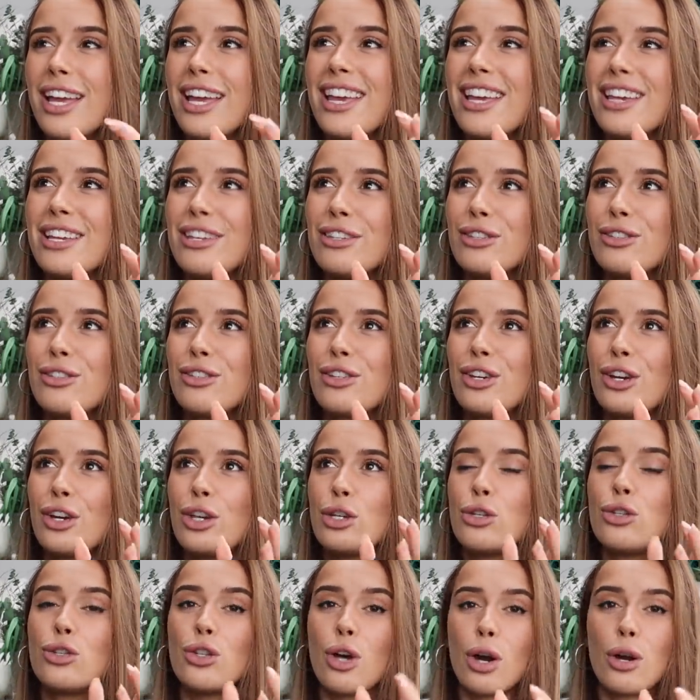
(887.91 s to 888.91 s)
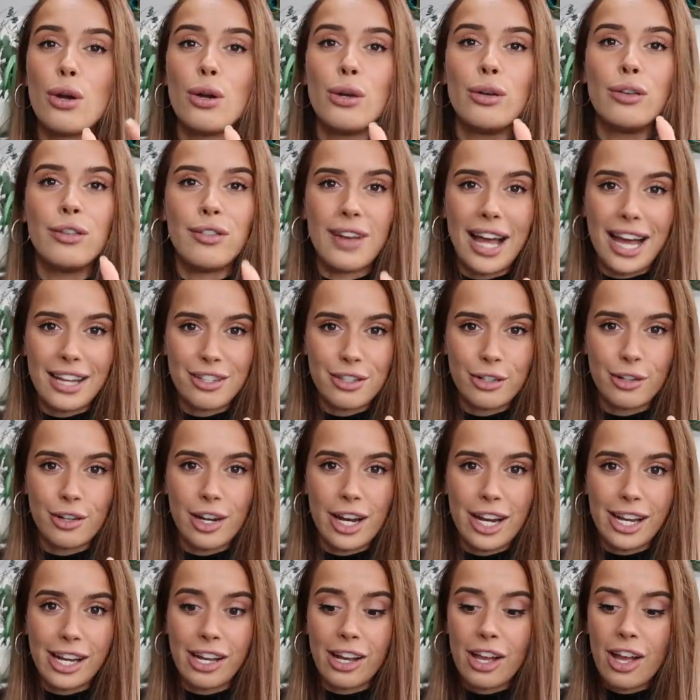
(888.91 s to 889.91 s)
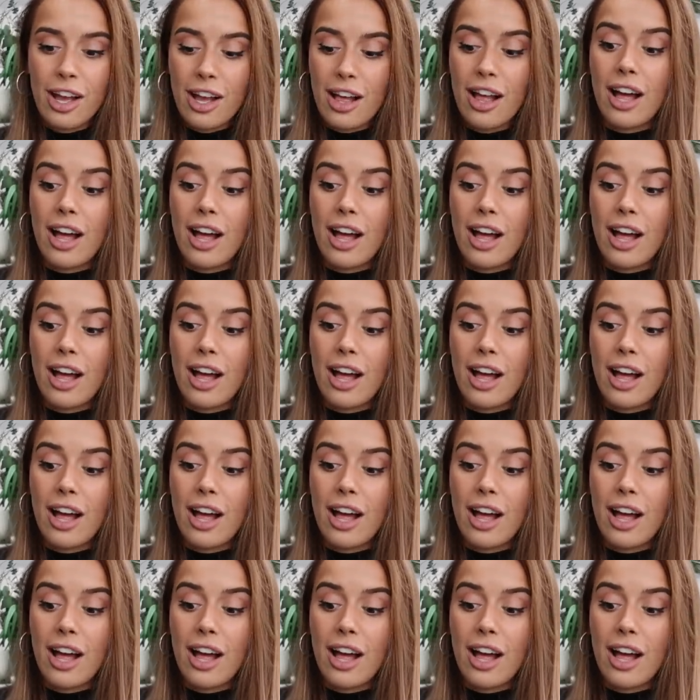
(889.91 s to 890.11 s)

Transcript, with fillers: is so flattering